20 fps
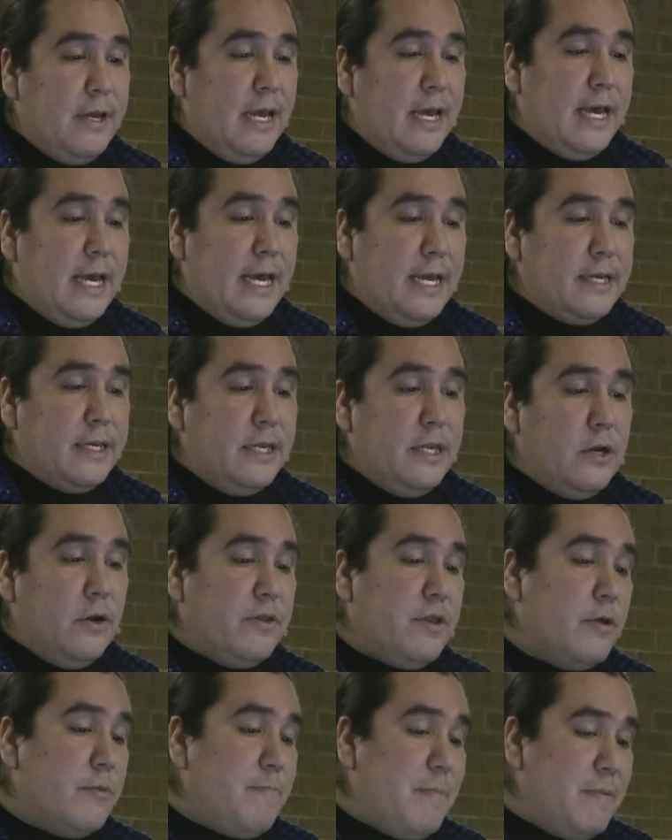And you know,
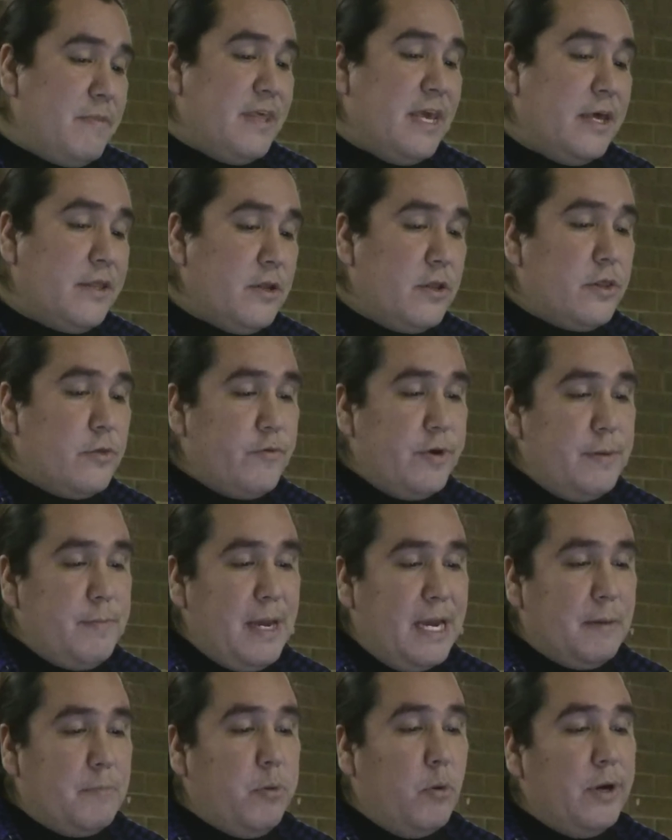the, the other three
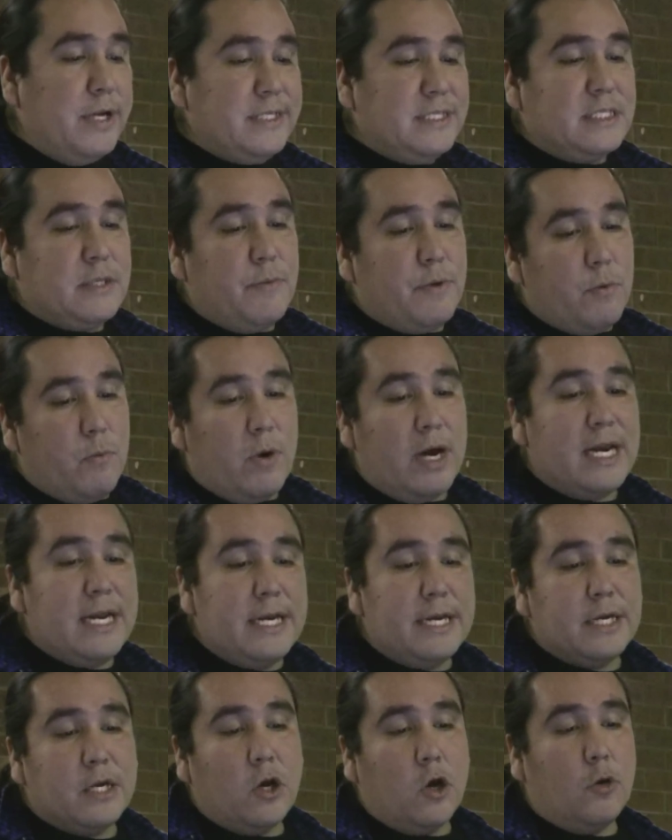main points that we went
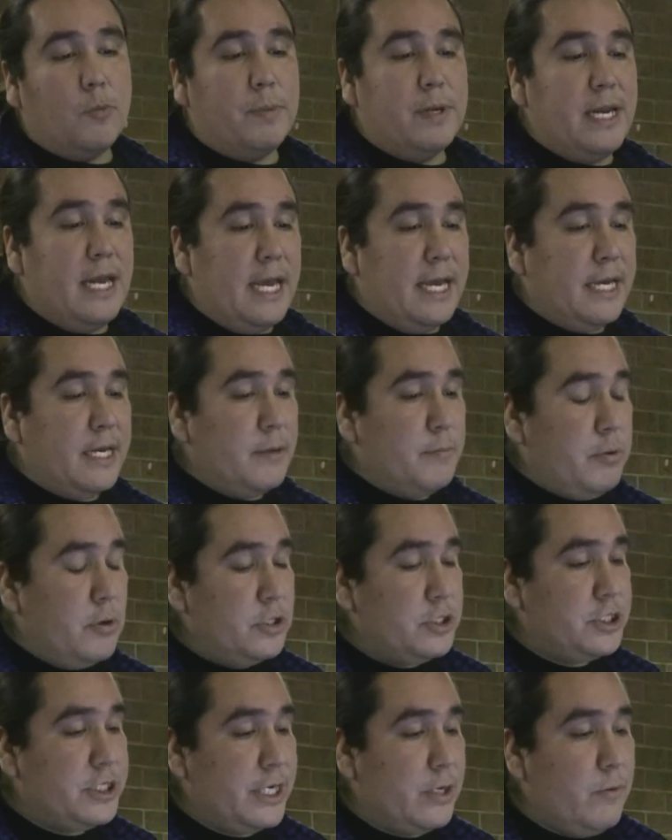into Copenhagen
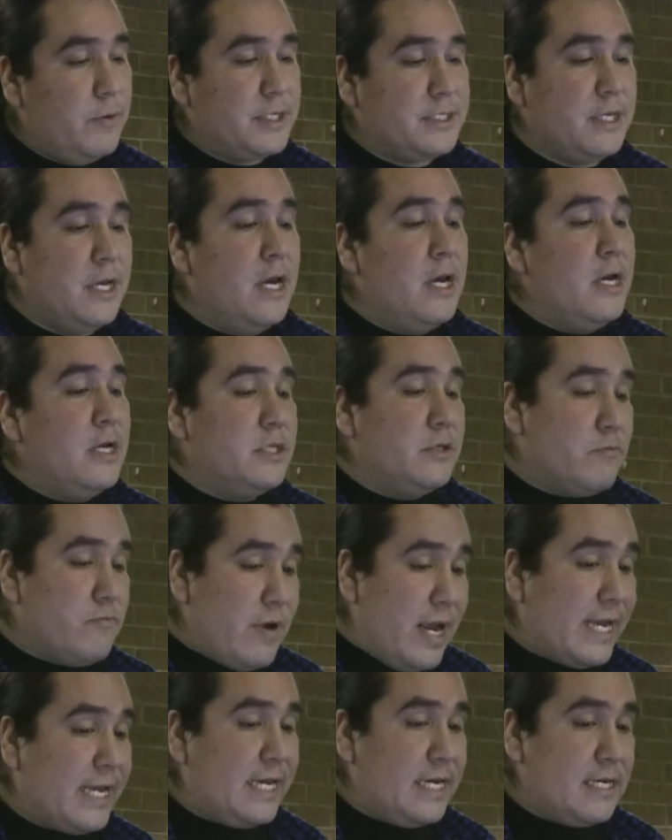pushing was to
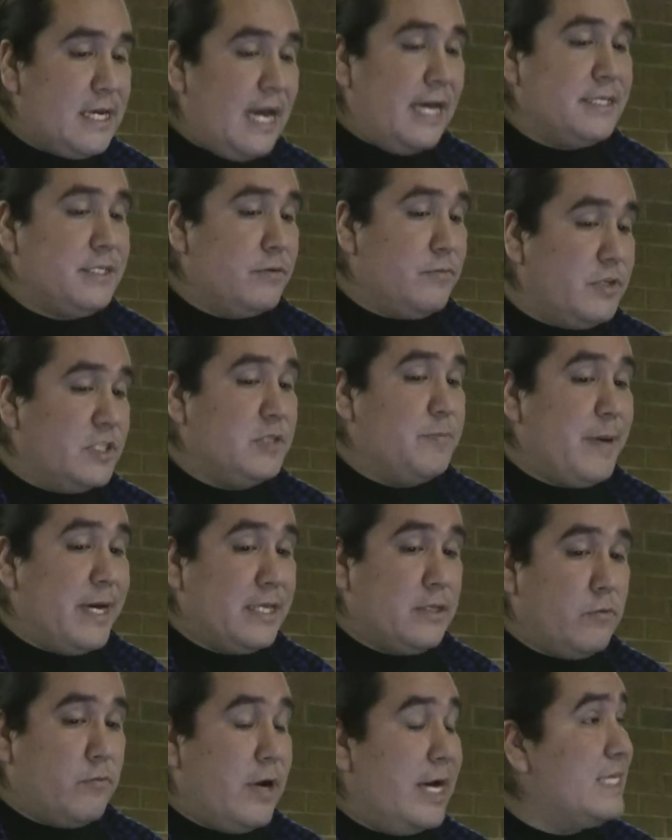recognize and
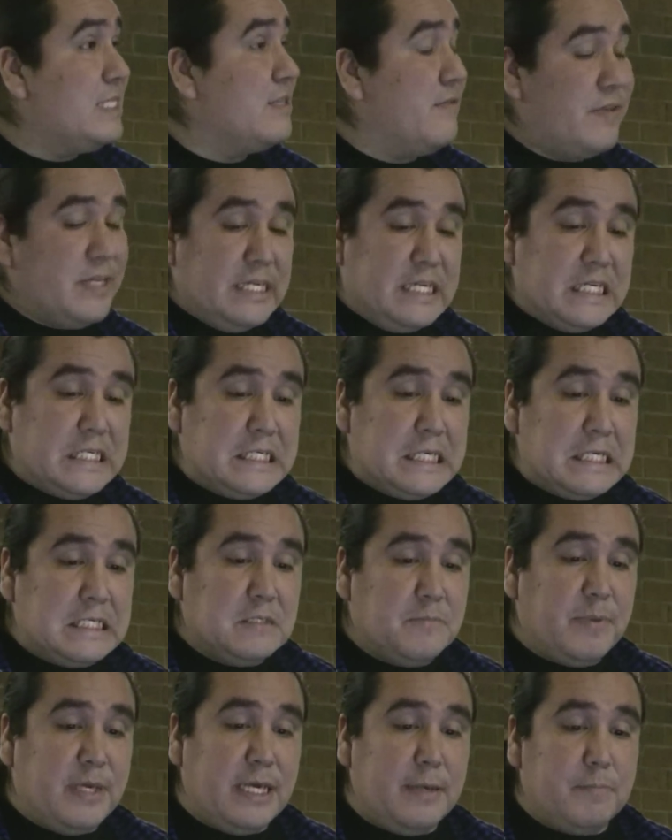respect the rights of
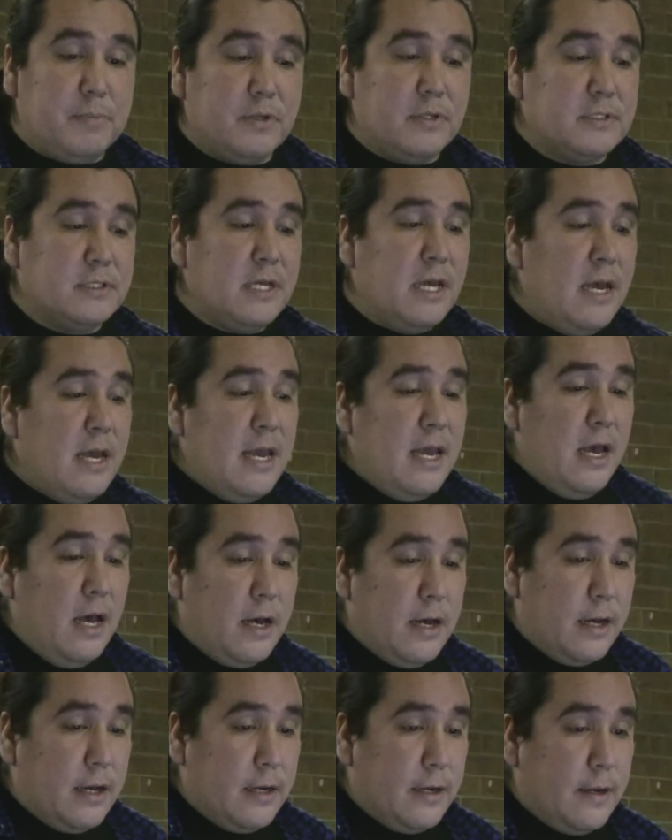indigenous peoples,
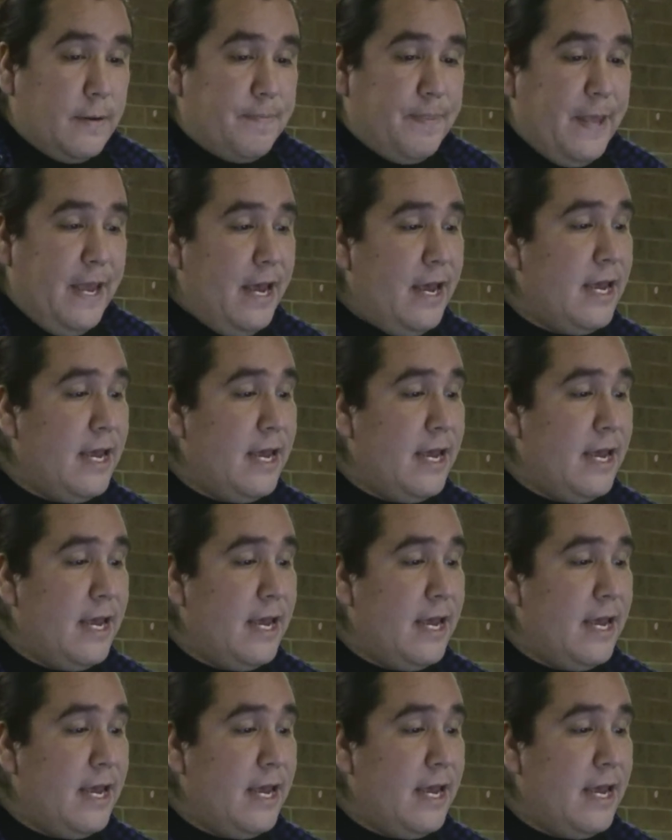um,